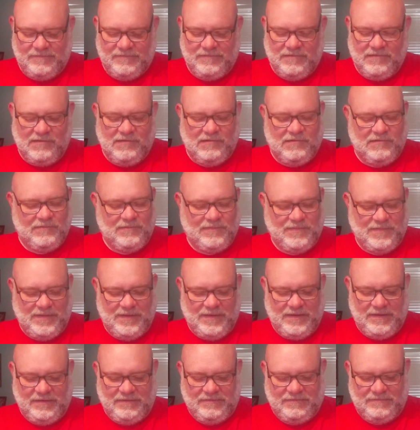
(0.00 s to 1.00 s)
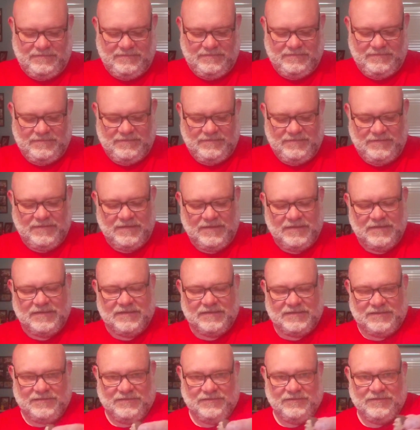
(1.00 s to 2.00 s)
Oh, man.
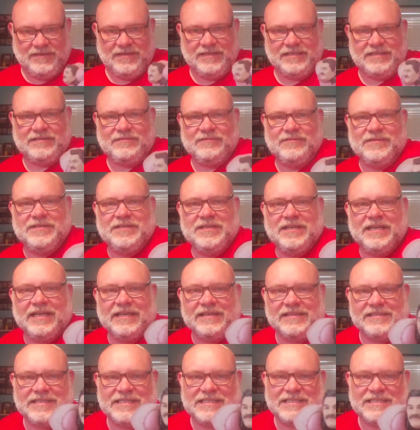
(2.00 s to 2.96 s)
So this one you get a